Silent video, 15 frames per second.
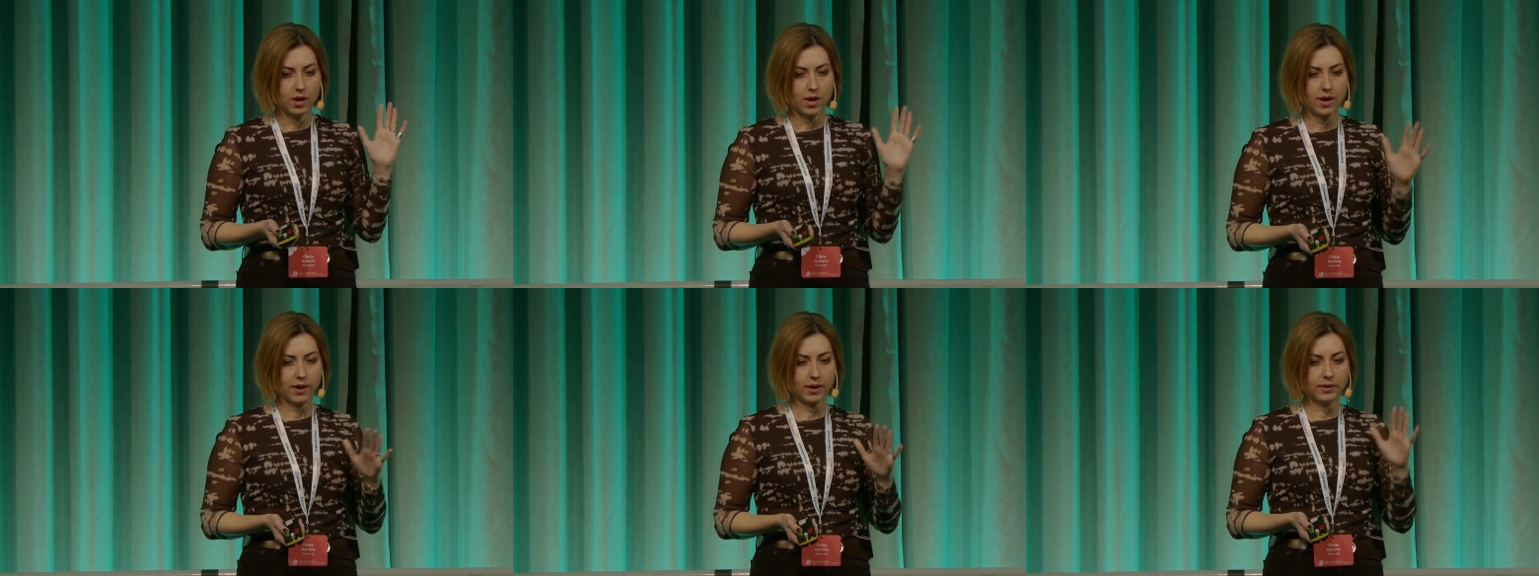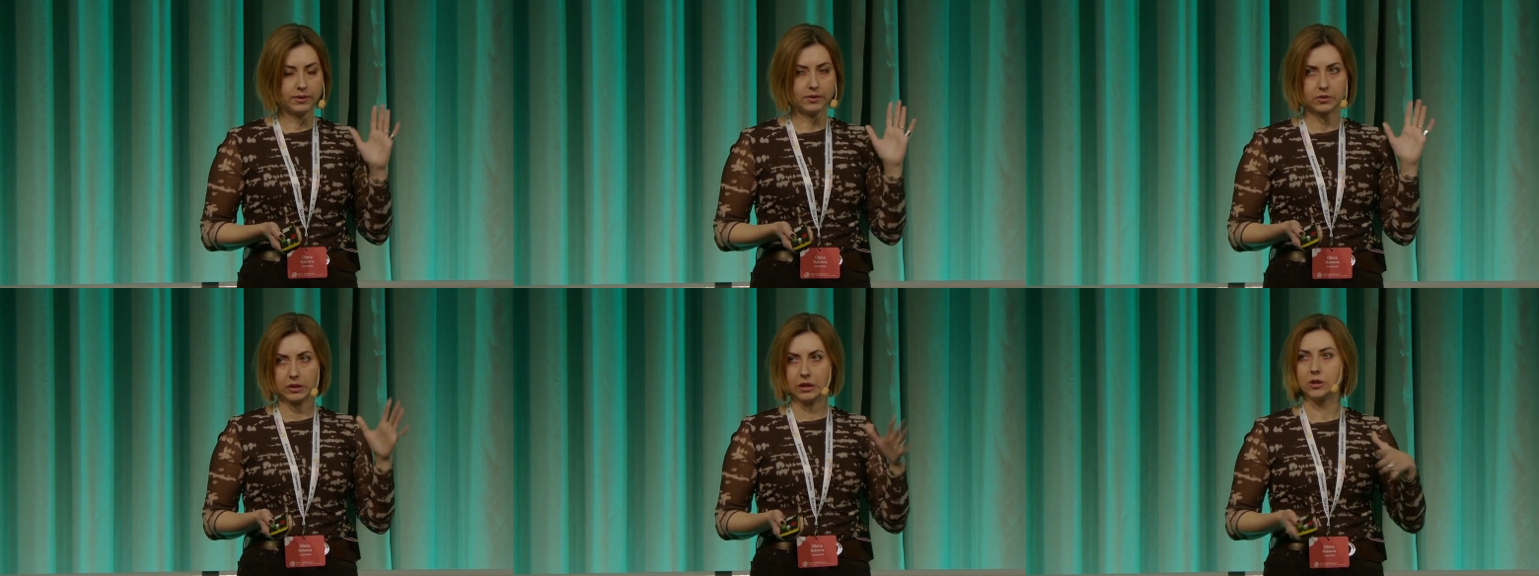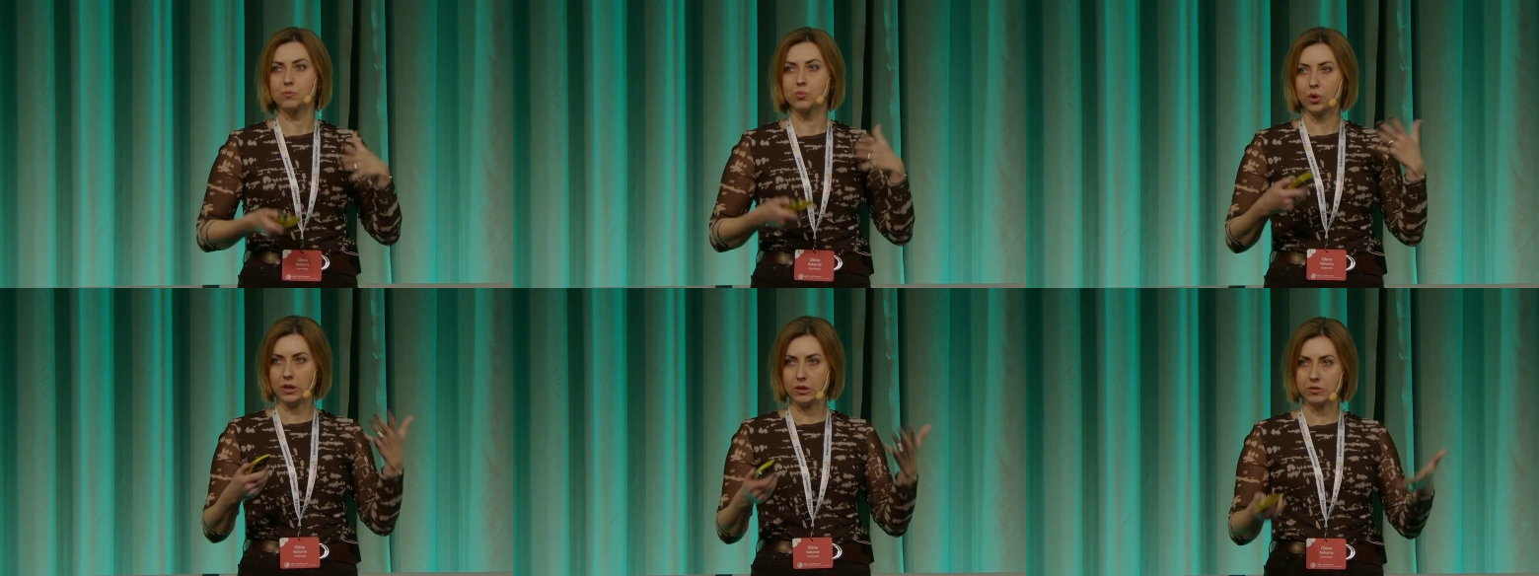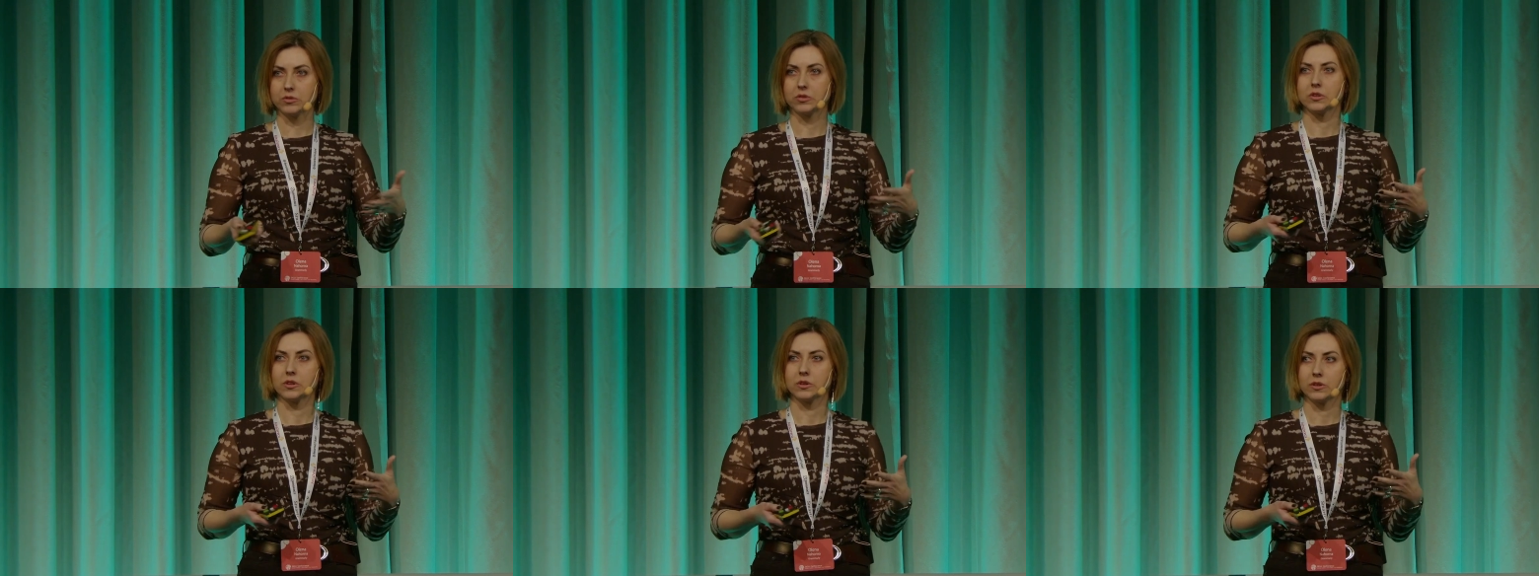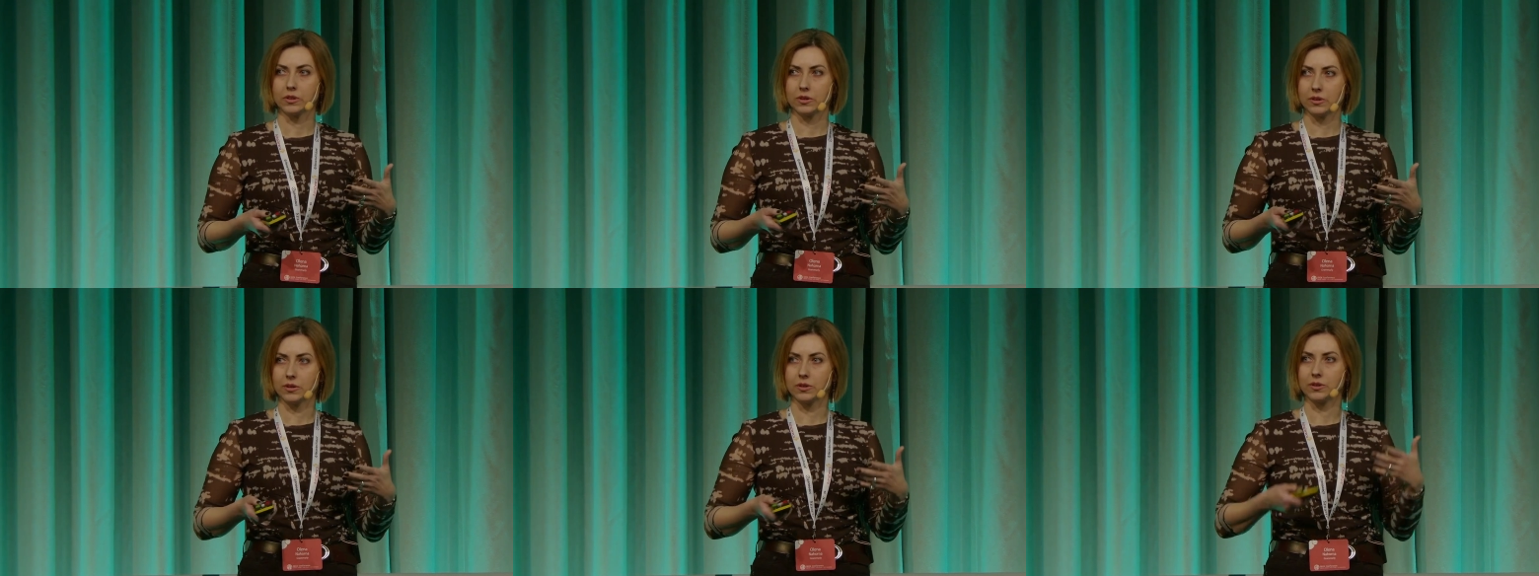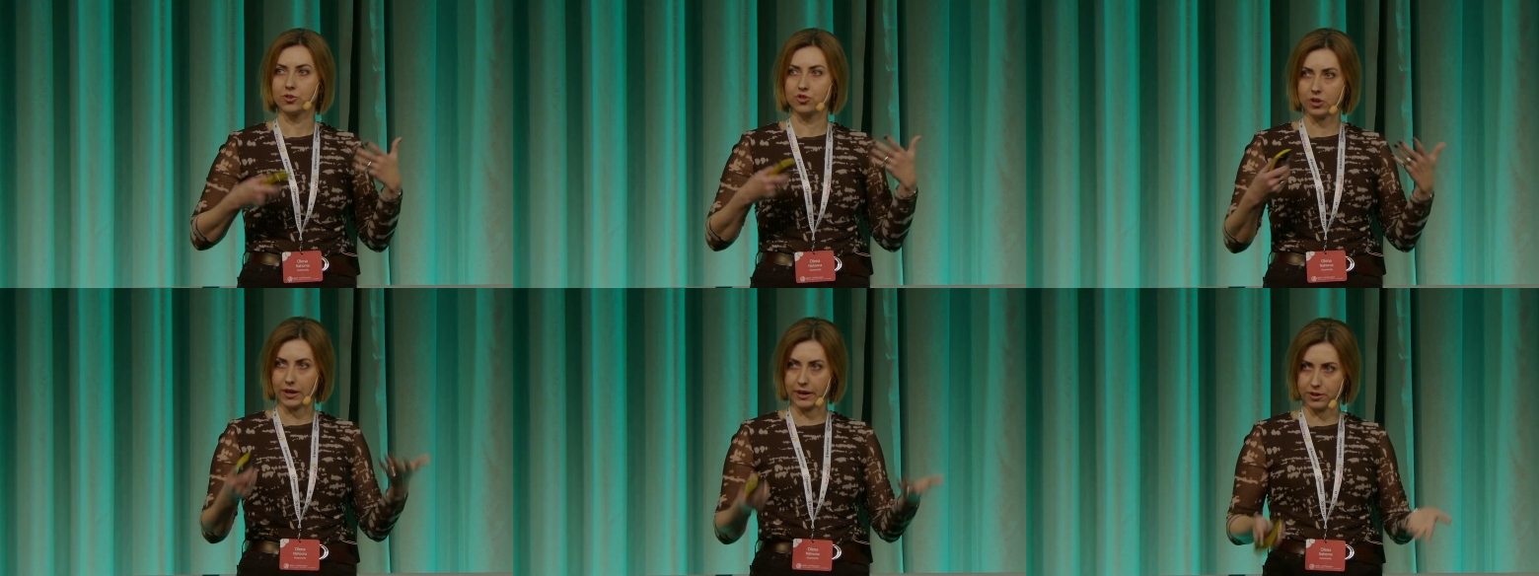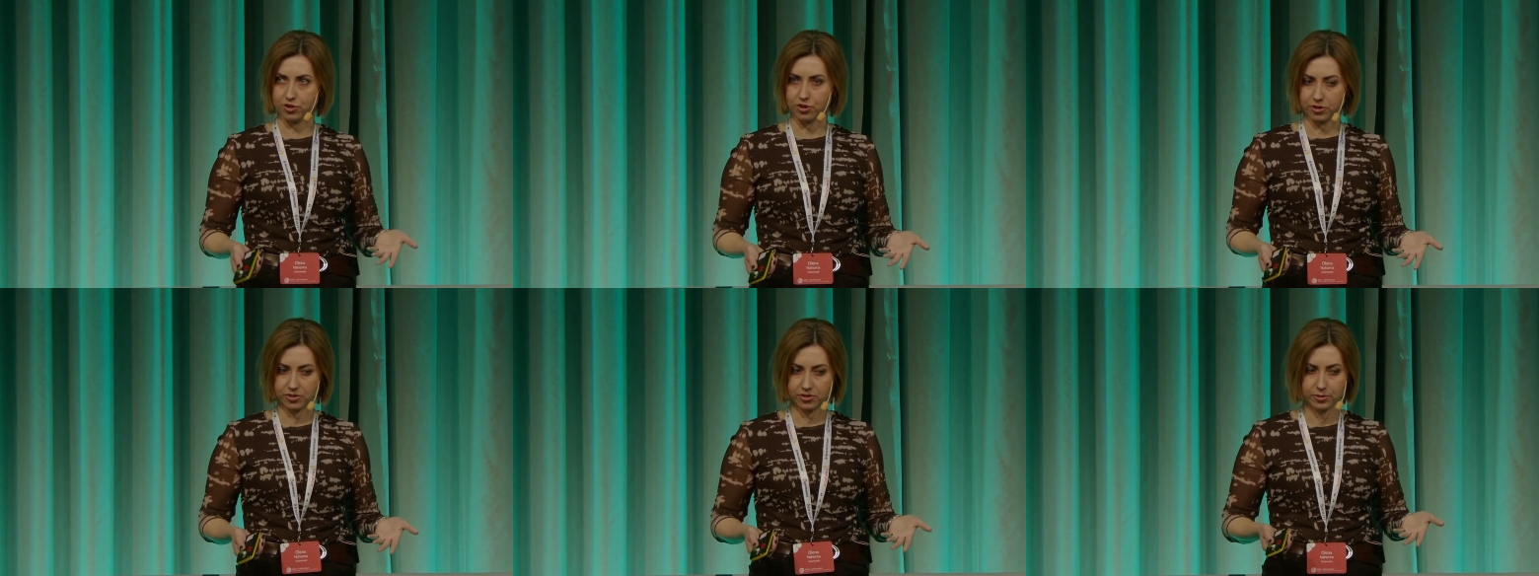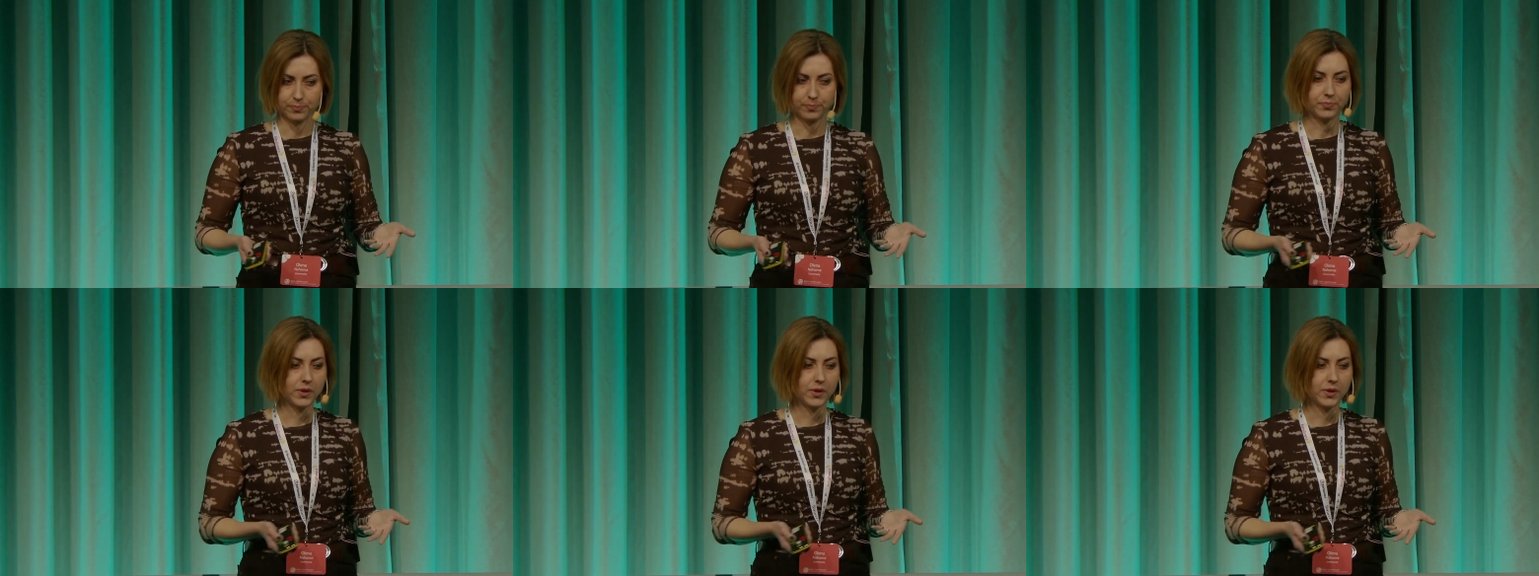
and it brings challenges.